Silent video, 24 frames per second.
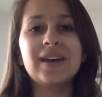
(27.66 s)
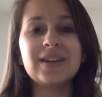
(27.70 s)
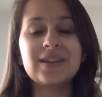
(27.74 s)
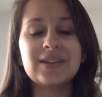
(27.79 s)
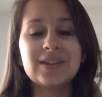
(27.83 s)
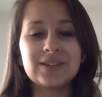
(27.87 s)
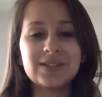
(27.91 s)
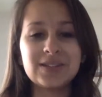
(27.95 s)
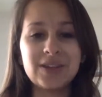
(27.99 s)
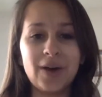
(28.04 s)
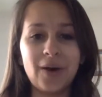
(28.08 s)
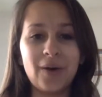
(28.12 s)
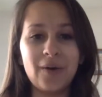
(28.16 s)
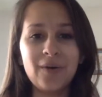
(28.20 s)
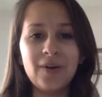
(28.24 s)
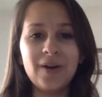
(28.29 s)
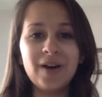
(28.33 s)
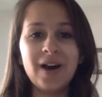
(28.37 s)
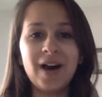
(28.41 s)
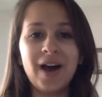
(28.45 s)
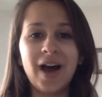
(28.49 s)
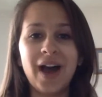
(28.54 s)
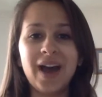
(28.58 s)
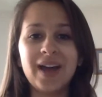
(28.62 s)
So
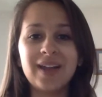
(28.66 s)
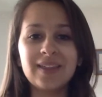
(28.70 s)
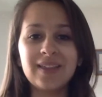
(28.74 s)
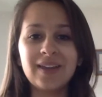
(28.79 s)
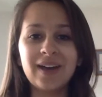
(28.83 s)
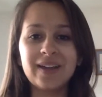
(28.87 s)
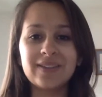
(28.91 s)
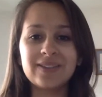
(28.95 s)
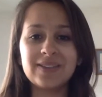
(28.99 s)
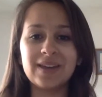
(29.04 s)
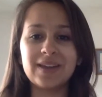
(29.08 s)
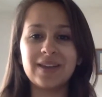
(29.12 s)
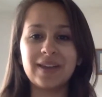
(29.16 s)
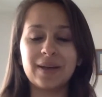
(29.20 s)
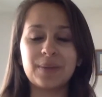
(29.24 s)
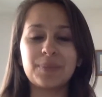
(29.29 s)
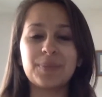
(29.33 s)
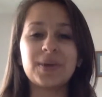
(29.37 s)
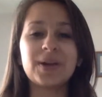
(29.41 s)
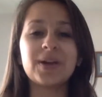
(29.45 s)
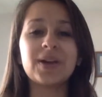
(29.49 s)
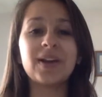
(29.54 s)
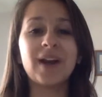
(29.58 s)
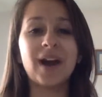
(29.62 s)
I thought that
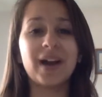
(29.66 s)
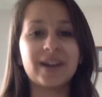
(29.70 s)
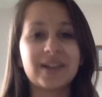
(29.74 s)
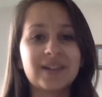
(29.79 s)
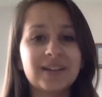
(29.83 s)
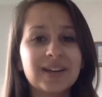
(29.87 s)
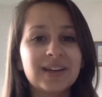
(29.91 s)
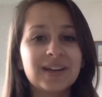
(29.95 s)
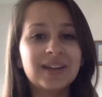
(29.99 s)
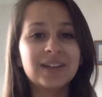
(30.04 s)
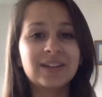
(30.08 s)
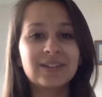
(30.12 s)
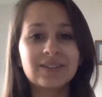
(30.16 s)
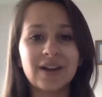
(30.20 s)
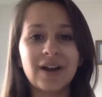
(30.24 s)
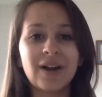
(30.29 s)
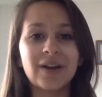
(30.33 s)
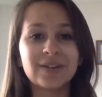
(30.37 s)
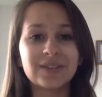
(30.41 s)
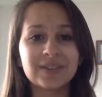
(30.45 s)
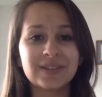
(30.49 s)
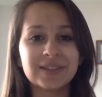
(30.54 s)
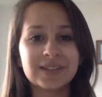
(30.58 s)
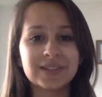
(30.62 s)
periodically
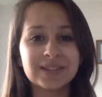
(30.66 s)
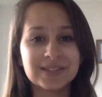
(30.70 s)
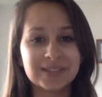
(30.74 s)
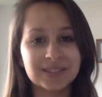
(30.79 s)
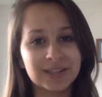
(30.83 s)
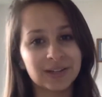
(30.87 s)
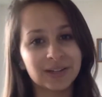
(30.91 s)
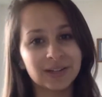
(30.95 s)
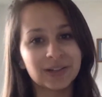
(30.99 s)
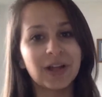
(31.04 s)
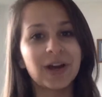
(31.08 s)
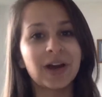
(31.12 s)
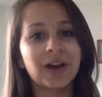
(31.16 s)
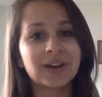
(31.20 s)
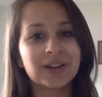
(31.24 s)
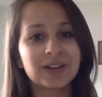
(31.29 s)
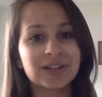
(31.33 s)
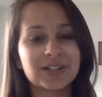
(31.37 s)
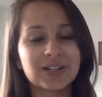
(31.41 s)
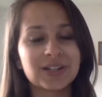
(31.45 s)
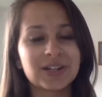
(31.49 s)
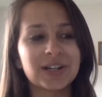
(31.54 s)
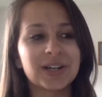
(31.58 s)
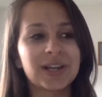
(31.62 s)
throughout this year-long
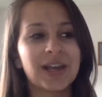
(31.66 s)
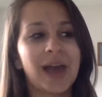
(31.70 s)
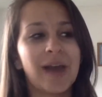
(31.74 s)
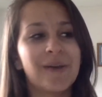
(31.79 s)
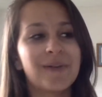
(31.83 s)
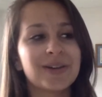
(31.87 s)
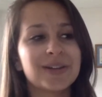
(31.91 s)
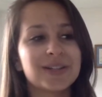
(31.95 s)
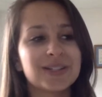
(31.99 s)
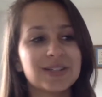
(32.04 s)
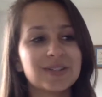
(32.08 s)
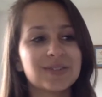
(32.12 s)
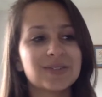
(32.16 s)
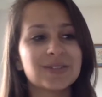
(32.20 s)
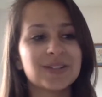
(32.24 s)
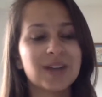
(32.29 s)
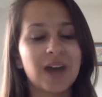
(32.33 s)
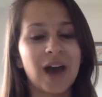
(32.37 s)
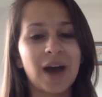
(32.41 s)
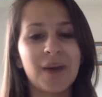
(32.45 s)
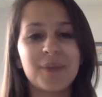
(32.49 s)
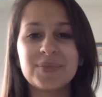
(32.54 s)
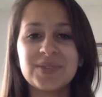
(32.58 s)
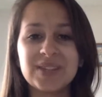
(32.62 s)
journey I would do
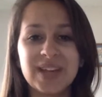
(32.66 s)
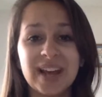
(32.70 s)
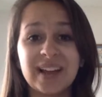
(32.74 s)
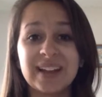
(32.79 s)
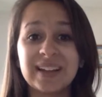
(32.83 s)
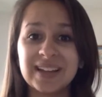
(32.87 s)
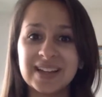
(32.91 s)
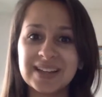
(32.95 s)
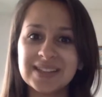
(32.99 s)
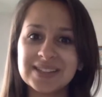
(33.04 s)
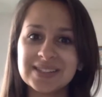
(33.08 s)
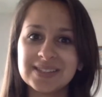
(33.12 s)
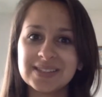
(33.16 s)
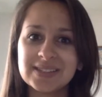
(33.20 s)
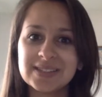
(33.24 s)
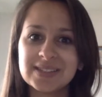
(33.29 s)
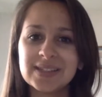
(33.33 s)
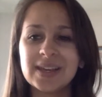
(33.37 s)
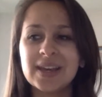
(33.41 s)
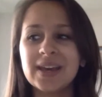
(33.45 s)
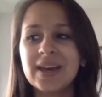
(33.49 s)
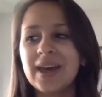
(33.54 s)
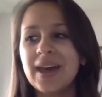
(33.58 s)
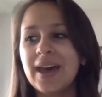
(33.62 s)
top 10 lists.
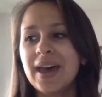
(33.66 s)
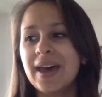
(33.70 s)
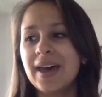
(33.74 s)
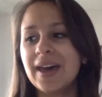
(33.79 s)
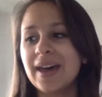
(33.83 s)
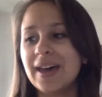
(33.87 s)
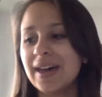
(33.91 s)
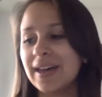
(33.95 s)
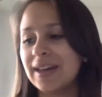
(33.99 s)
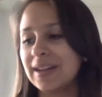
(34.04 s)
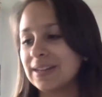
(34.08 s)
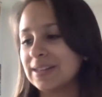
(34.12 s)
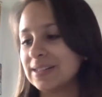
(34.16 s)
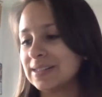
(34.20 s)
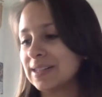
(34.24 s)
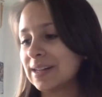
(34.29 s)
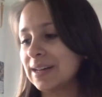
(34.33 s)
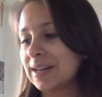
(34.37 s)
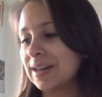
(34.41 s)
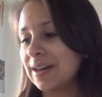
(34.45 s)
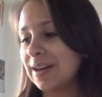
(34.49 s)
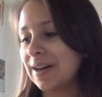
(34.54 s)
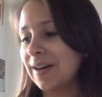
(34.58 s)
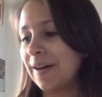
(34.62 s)
And
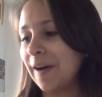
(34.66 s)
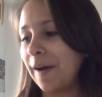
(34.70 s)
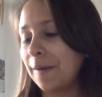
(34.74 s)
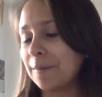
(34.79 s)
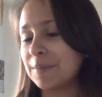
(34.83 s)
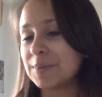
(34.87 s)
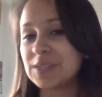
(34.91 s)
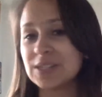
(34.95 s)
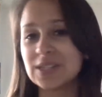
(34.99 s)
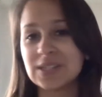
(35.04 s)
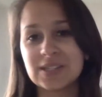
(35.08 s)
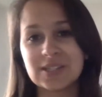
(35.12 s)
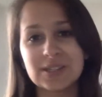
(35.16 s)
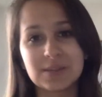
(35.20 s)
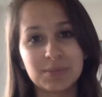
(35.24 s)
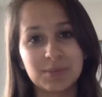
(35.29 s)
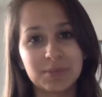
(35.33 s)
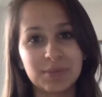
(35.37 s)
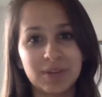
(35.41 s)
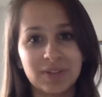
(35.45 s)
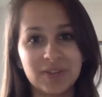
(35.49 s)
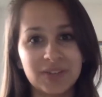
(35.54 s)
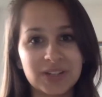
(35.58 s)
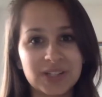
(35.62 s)
so this is going to
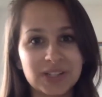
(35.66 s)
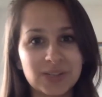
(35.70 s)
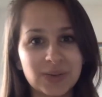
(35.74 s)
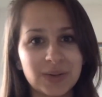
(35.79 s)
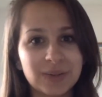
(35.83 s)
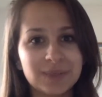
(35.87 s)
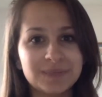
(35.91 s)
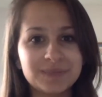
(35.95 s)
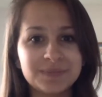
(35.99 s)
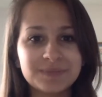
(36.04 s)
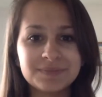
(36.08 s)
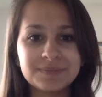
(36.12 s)
be my first one.